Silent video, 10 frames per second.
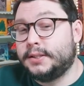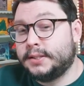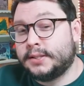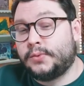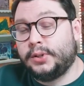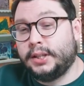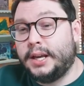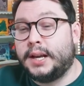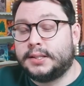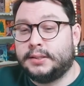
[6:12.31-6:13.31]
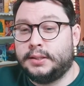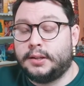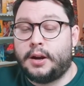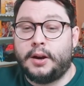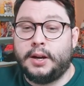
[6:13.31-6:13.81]
This is a really
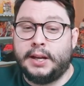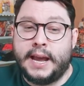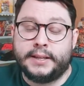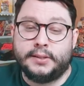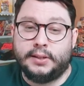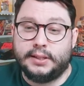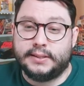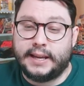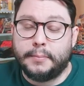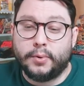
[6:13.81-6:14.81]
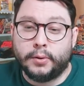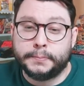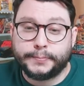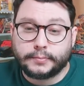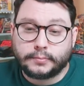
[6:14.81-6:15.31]
excellent card and an excellent example.